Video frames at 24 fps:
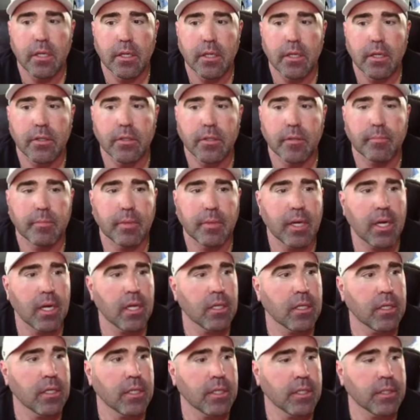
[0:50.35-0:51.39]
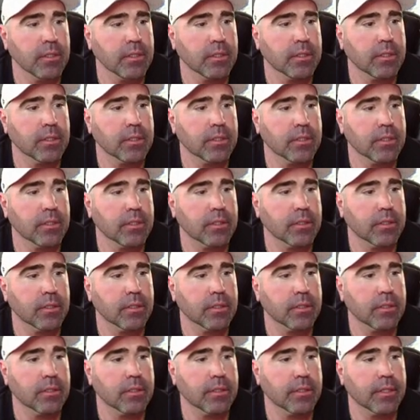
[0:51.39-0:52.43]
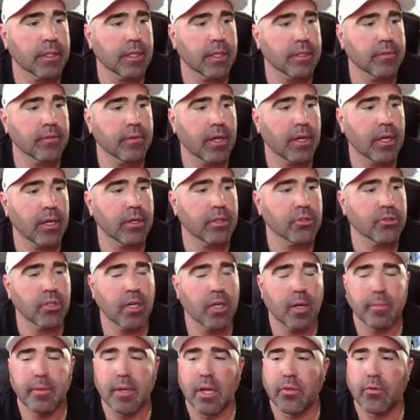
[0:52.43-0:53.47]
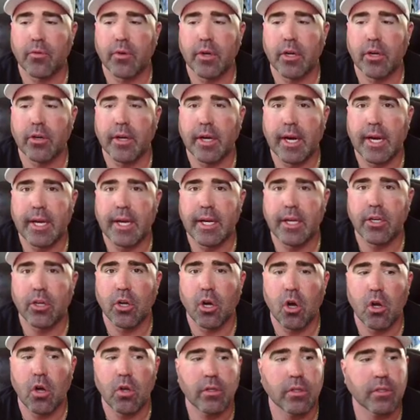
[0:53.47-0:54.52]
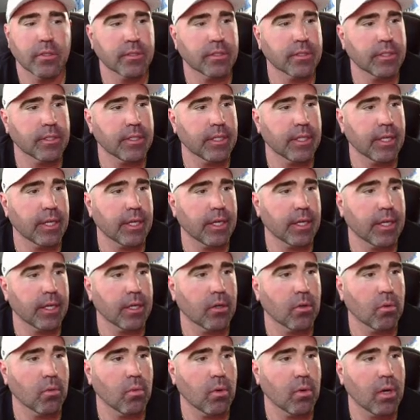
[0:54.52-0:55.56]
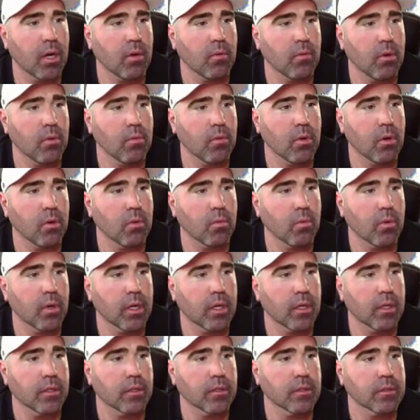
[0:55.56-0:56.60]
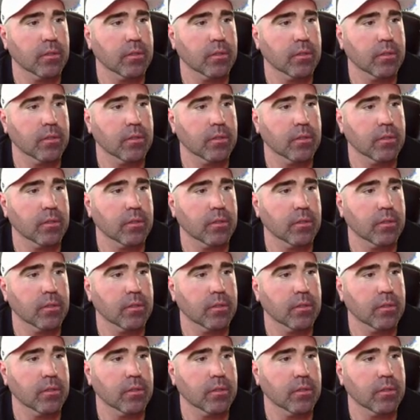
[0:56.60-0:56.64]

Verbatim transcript: that is the balance. Today's value dropped down three hundred eighty dollars today. Wow, whoa, whoa, whoa.